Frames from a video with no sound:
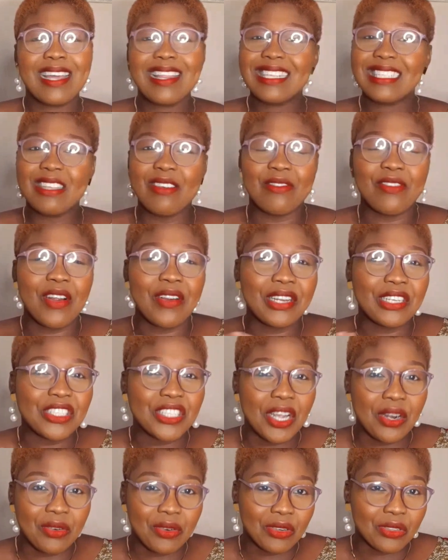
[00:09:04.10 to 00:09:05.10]
that's a very
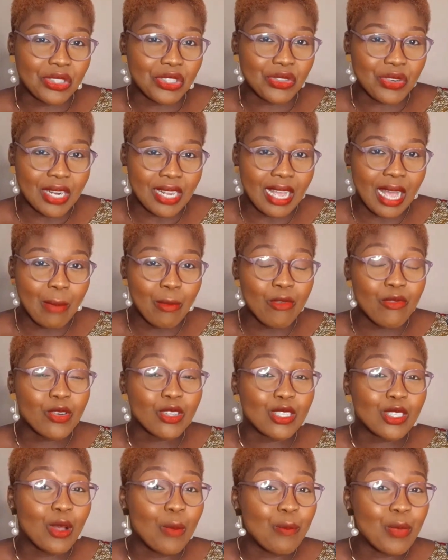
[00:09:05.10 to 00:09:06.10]
general trigger, but for
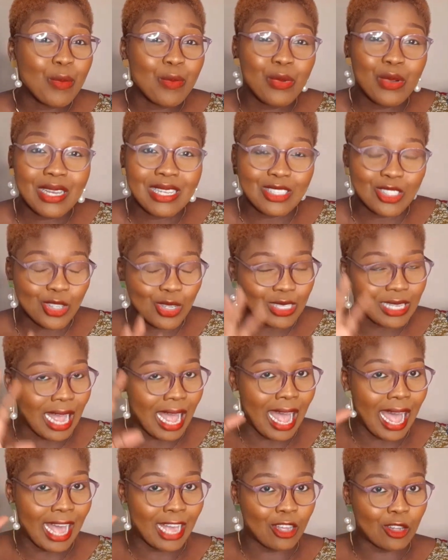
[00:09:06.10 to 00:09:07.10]
some people it's just
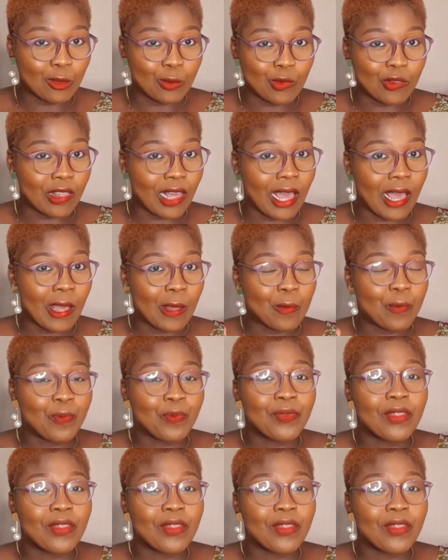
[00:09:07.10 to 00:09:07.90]
high up there.